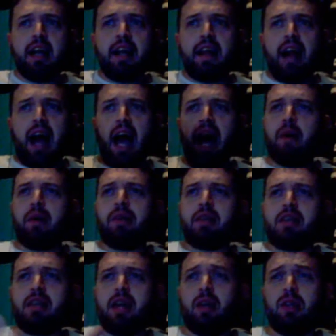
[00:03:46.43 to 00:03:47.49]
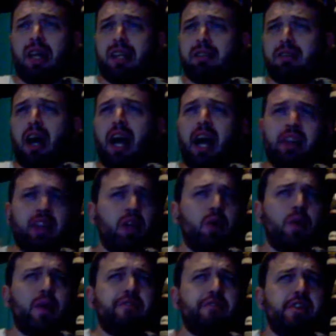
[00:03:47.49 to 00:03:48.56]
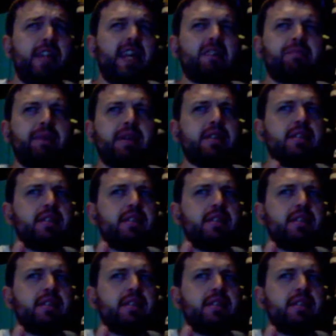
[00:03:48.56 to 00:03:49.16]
I want to take a dance floor. Are you ever really expecting